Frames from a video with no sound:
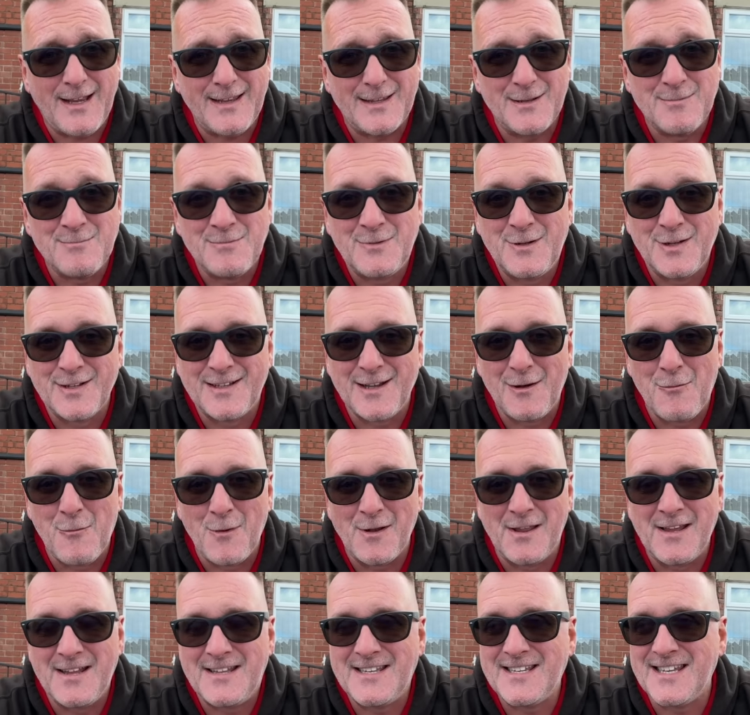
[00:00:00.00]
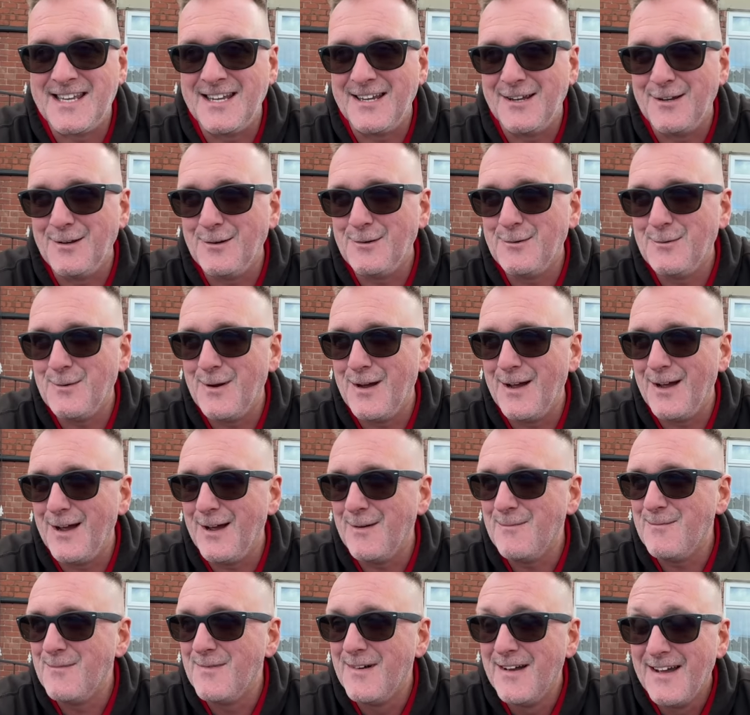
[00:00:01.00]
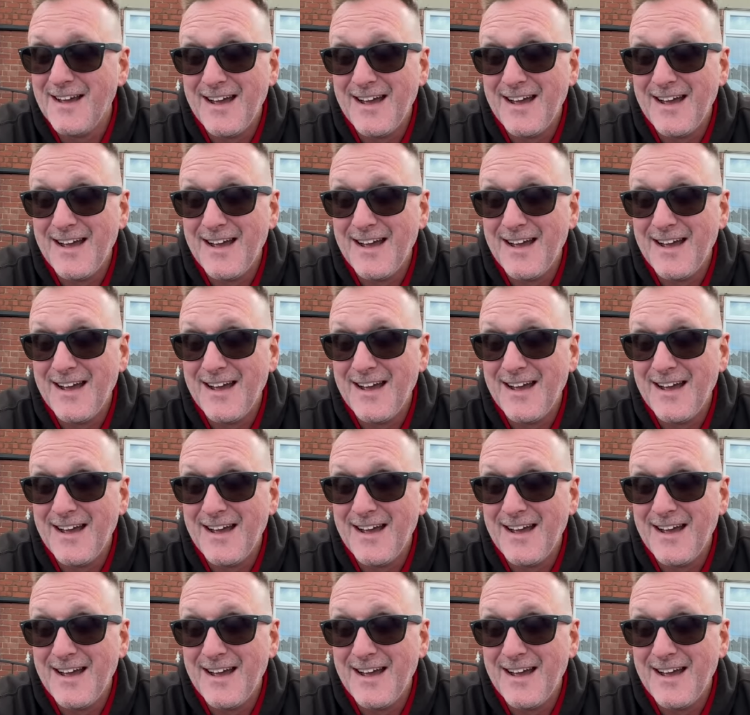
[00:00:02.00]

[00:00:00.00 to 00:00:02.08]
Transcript: them because I wanted to um,